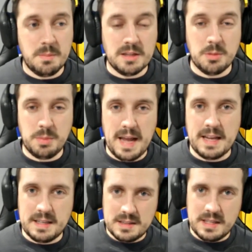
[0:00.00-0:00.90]
build-up play
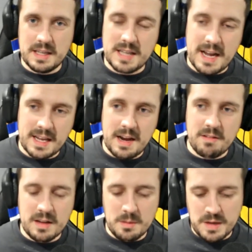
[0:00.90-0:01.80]
in the attacking
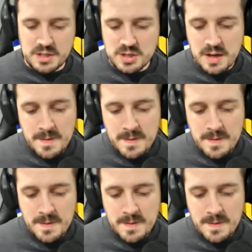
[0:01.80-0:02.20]
area of the pitch.